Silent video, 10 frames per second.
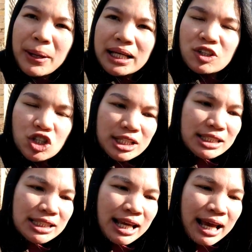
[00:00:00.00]

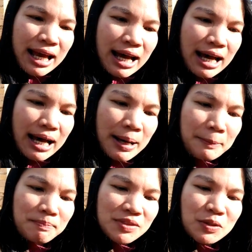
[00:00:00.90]
packagings.
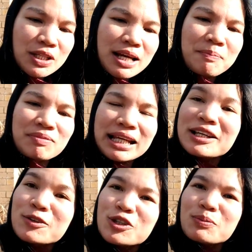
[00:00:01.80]
So yeah,
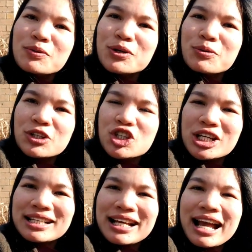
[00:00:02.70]
thank you so much for
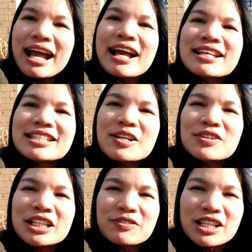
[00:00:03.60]
watching, and see you
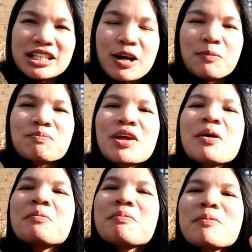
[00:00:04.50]
next video.
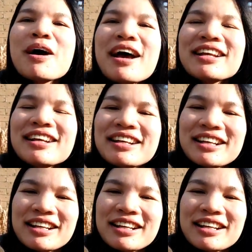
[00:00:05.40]
Bye bye.